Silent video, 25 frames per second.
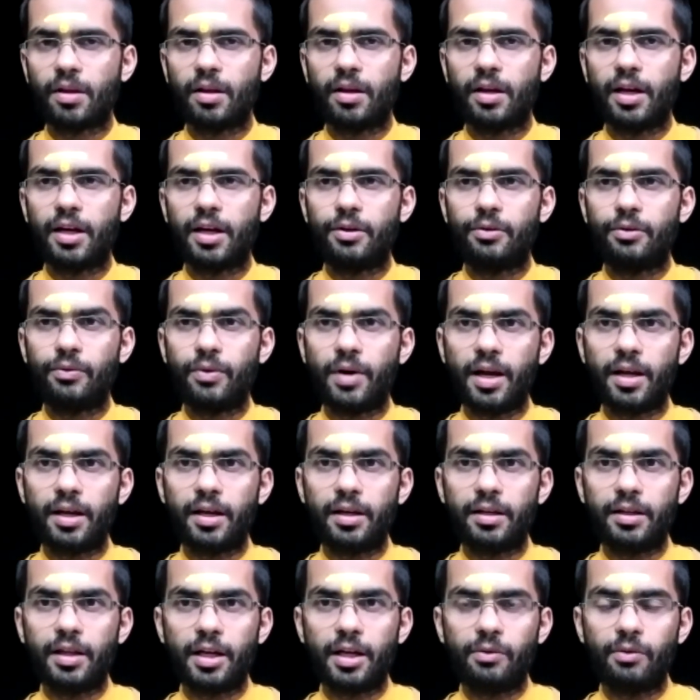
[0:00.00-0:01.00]
And
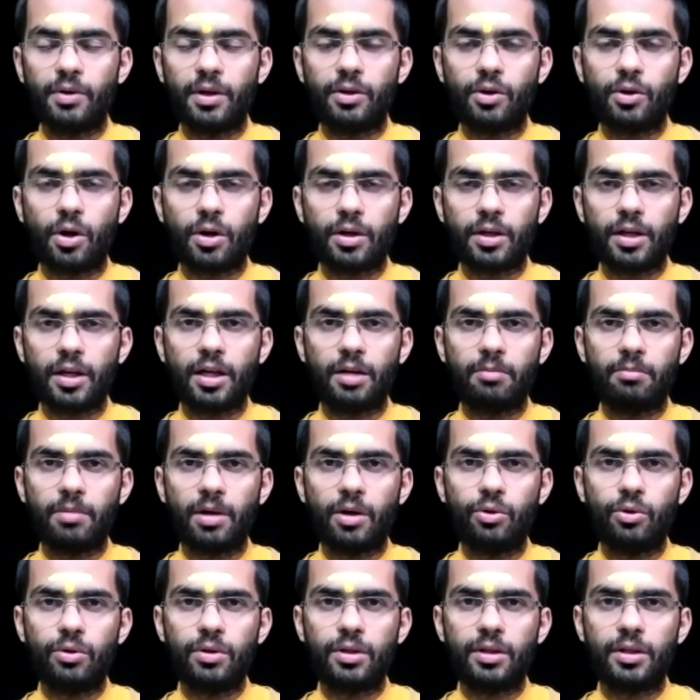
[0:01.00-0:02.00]
fire that we are talking
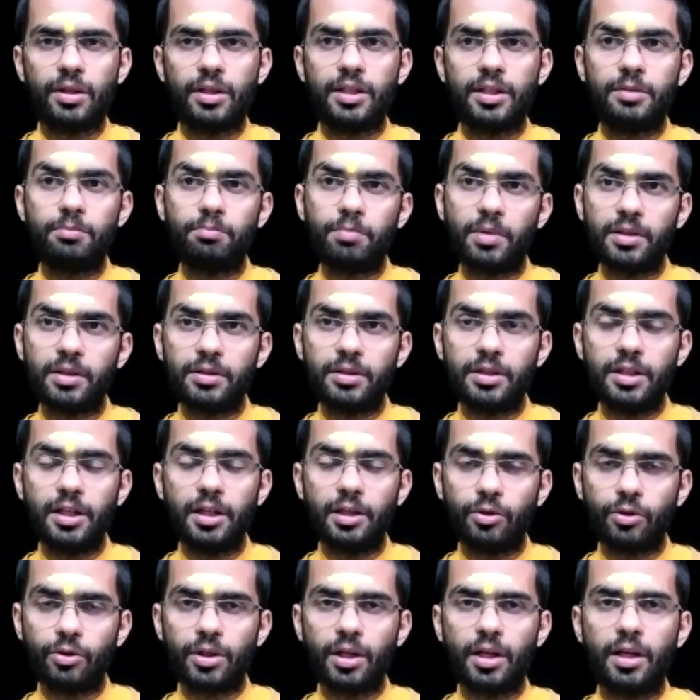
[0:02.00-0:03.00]
about is
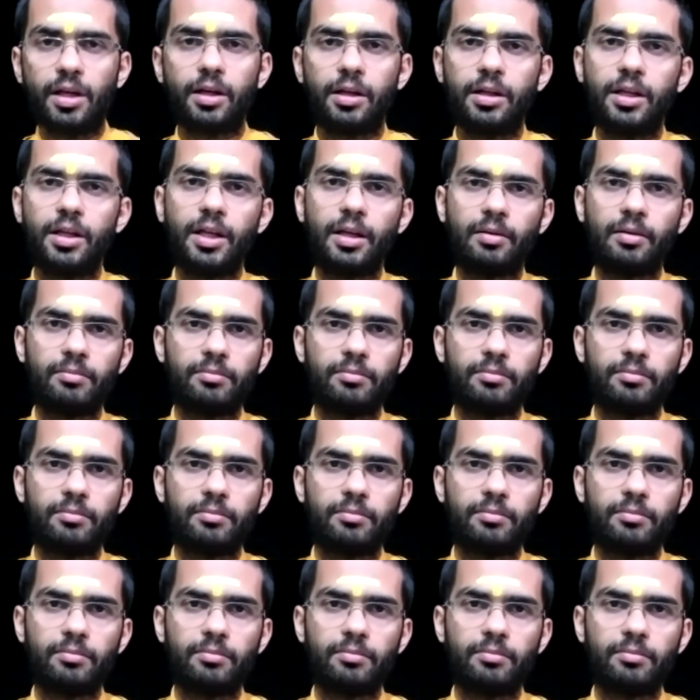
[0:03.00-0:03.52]
panchikruta agni.